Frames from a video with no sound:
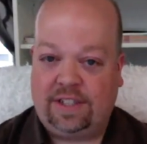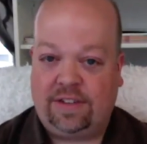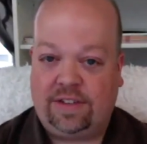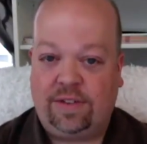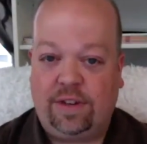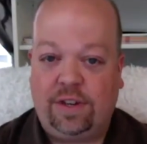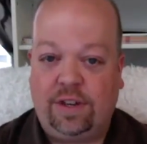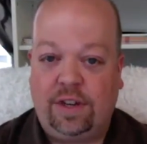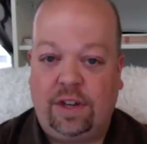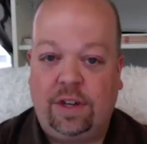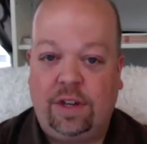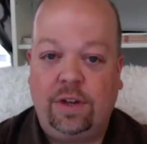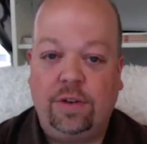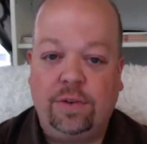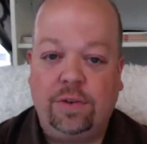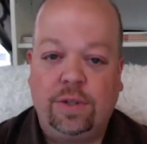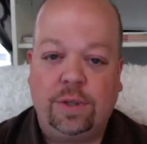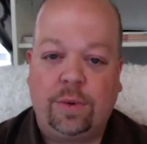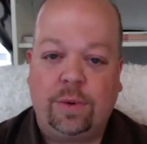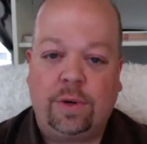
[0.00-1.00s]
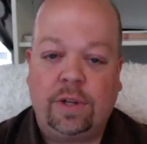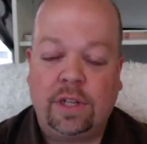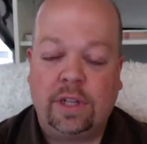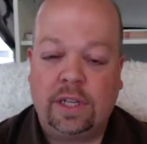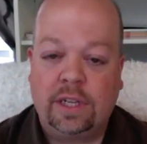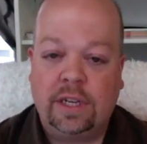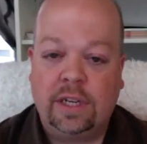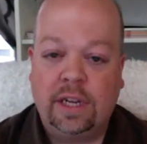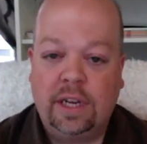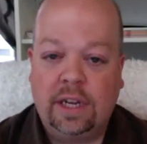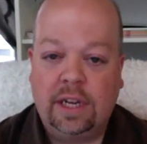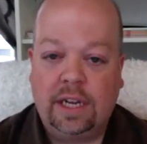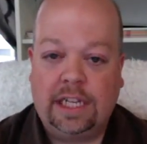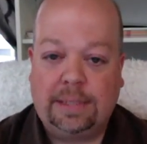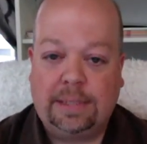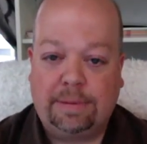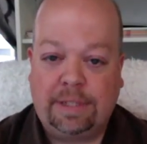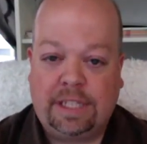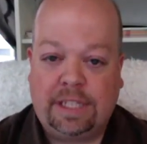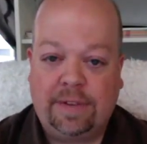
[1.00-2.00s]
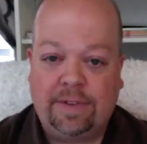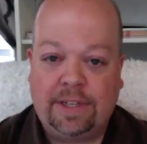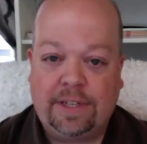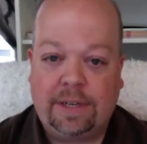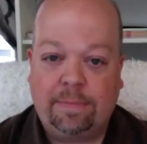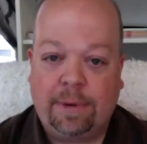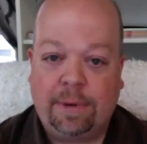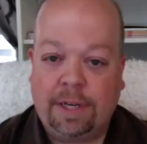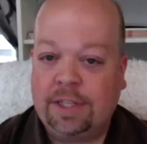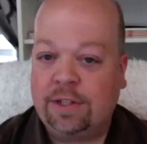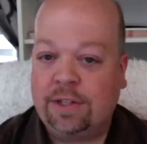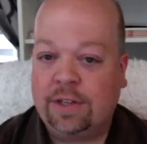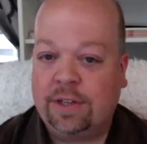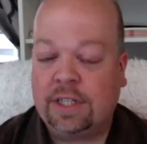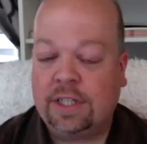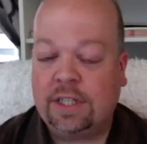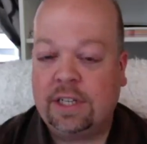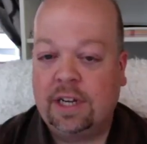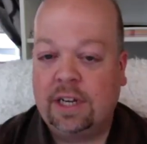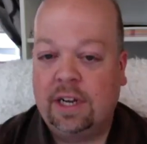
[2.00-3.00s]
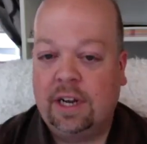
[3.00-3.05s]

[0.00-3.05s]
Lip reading: usual and specific to Pinterest.